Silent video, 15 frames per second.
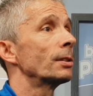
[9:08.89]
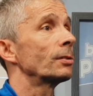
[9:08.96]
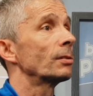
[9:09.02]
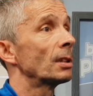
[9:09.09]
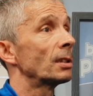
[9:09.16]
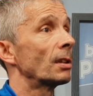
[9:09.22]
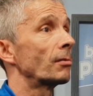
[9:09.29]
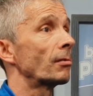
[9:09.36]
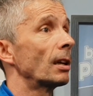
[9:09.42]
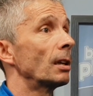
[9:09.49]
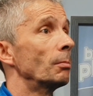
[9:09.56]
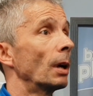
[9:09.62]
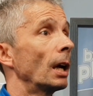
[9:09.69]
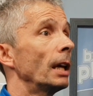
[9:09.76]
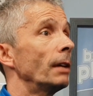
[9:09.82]
Is it threatening
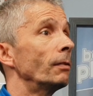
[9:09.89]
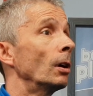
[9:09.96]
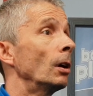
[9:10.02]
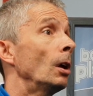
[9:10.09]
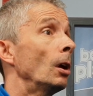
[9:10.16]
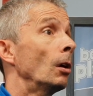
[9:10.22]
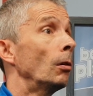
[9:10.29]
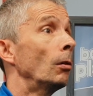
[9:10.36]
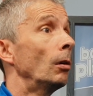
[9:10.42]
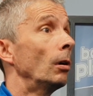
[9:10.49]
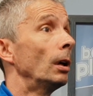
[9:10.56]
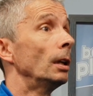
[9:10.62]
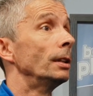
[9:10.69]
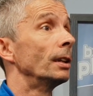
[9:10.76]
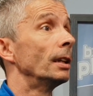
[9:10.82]
behaviour? Or
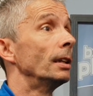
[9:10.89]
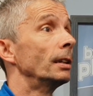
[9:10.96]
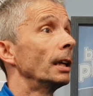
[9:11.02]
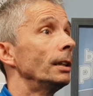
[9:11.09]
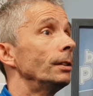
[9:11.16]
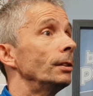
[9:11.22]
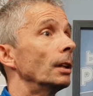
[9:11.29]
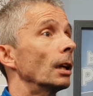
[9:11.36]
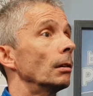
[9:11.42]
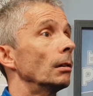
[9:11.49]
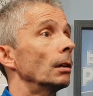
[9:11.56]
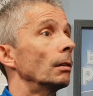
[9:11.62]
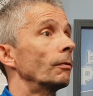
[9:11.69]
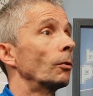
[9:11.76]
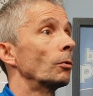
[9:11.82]
is it indeed, you know,
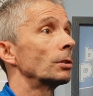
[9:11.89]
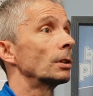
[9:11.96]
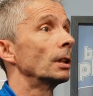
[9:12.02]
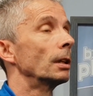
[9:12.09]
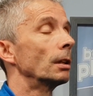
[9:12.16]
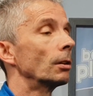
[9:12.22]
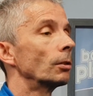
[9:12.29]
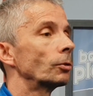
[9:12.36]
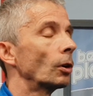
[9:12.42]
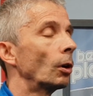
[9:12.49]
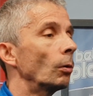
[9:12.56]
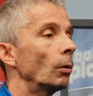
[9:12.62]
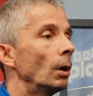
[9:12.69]
unfortunately an assault?